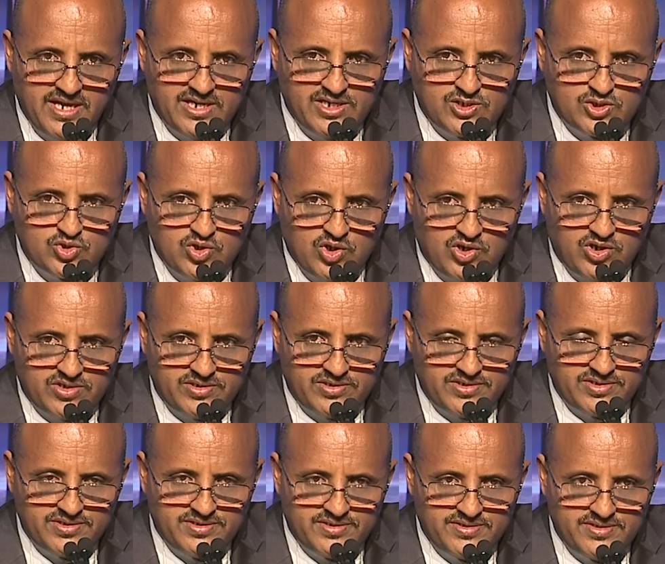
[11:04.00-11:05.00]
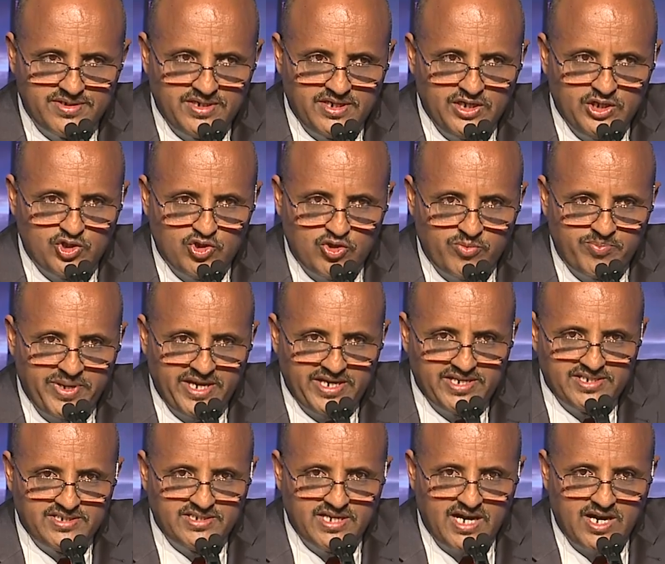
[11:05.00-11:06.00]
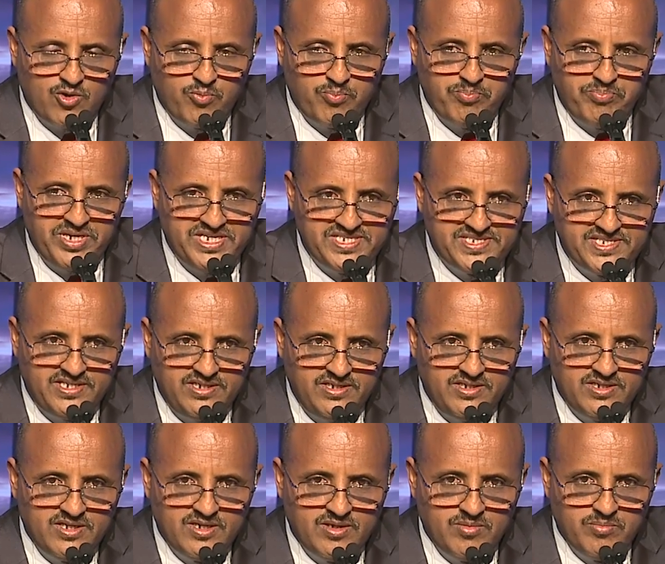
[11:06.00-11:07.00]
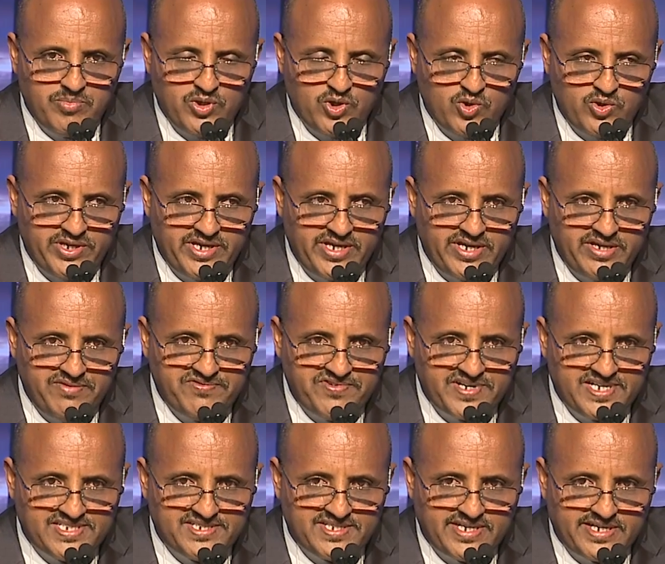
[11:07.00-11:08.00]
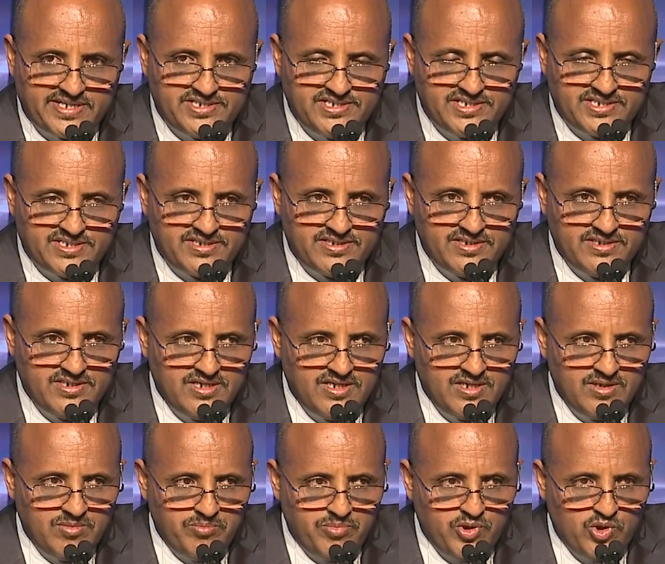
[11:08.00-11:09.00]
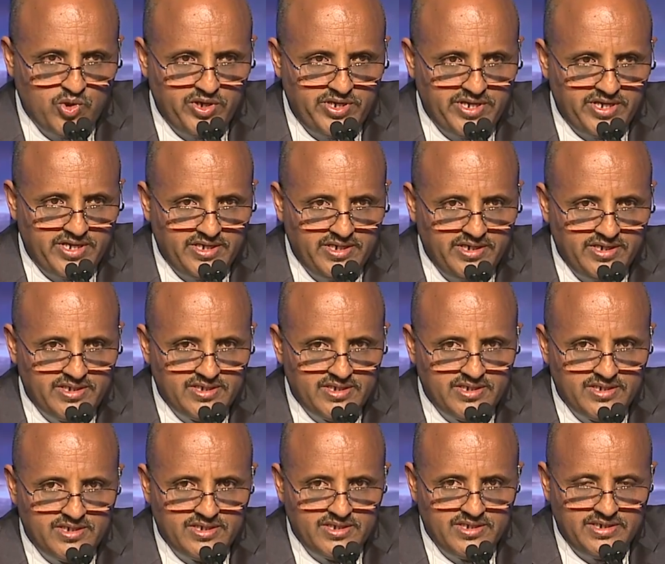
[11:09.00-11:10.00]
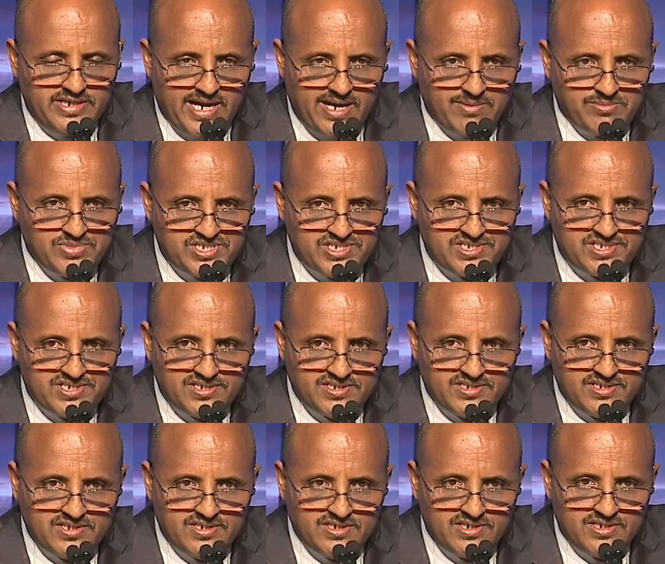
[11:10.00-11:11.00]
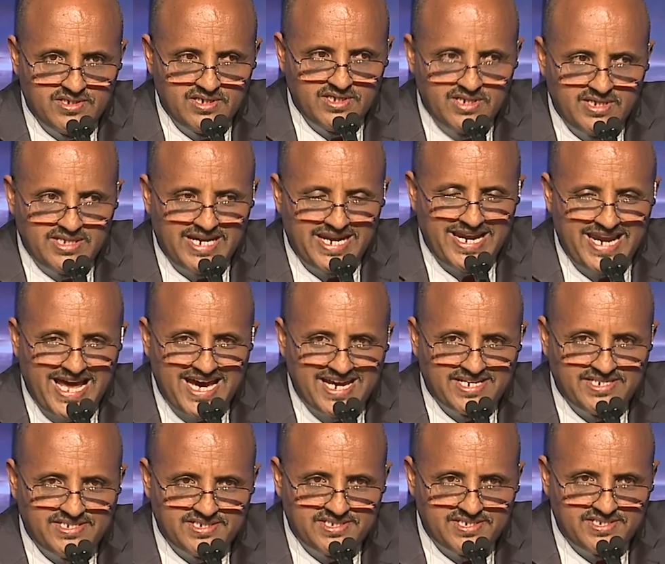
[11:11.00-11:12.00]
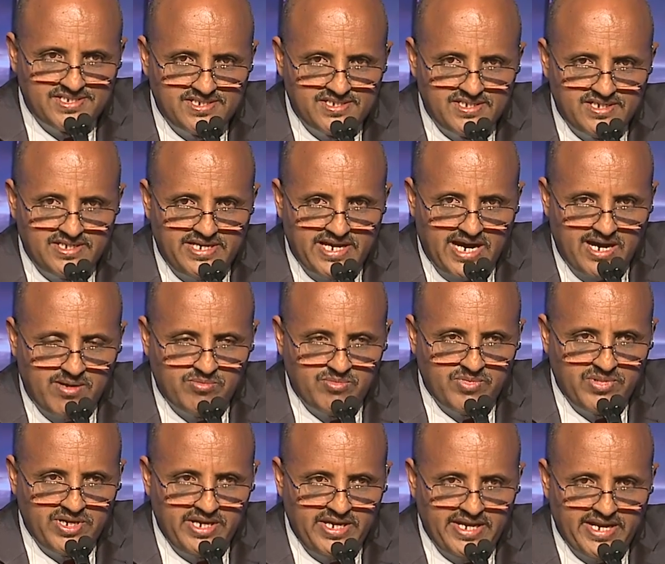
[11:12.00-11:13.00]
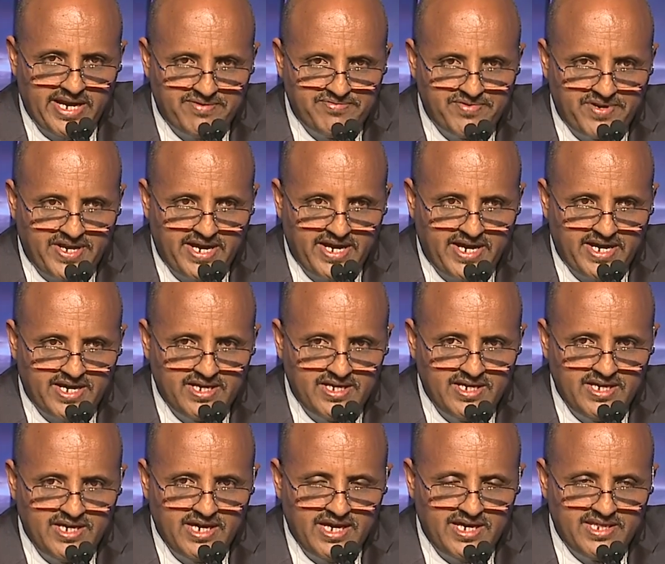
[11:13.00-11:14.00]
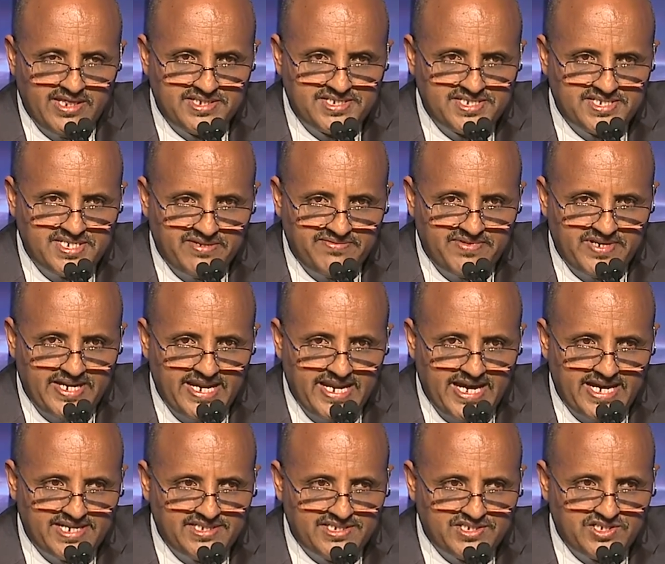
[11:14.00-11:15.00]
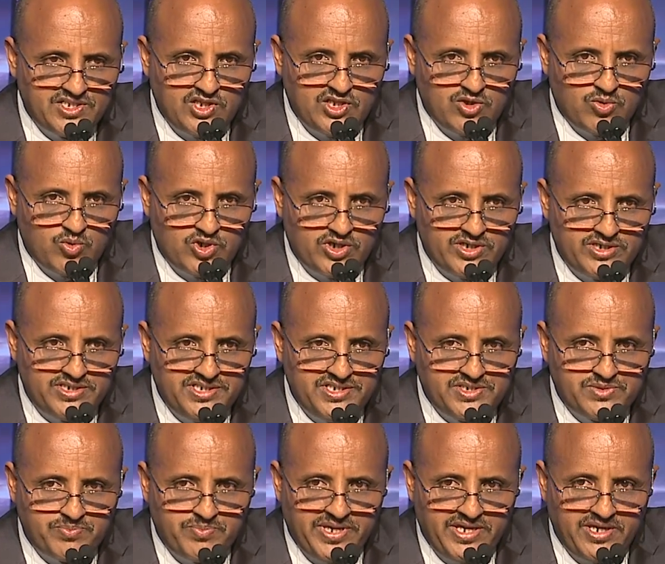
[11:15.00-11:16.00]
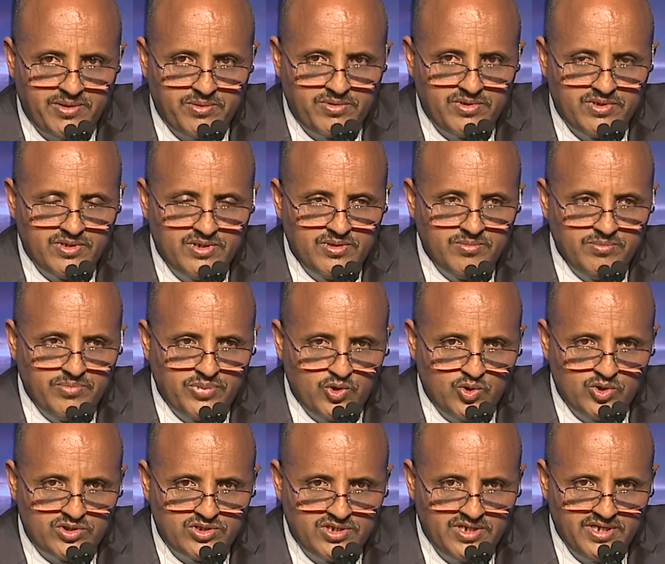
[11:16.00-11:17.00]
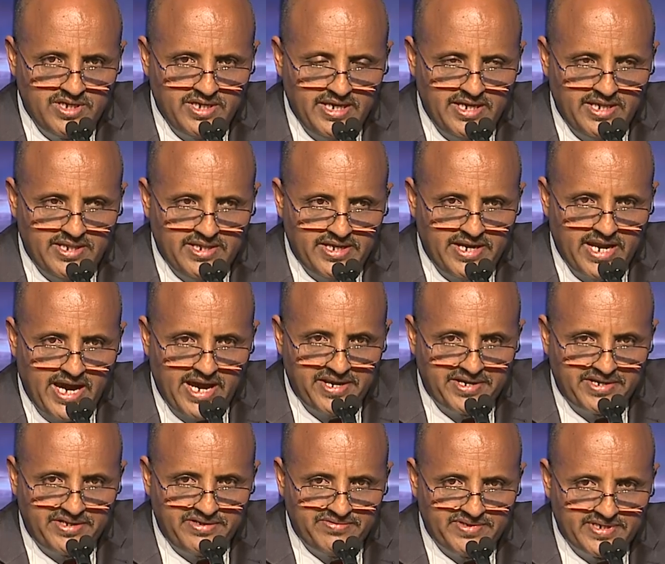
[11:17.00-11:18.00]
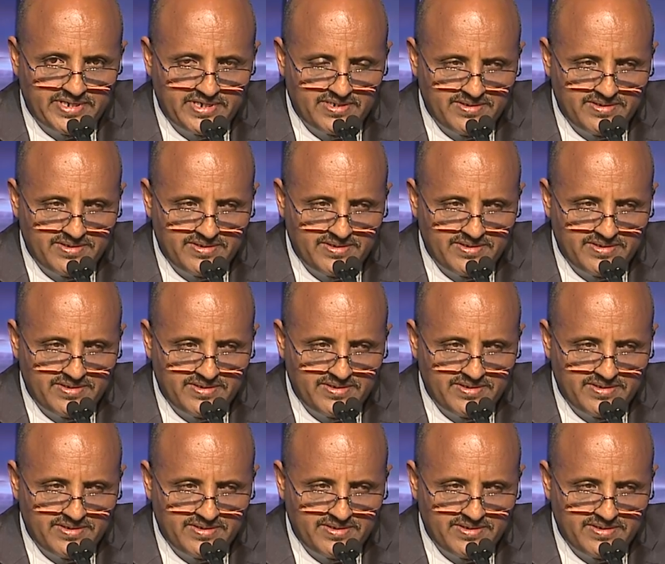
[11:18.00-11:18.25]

so on. Ethiopia is now busy building infrastructure, building dams, the largest dam in Africa, and the 7th largest in the world is being built in the Nile River.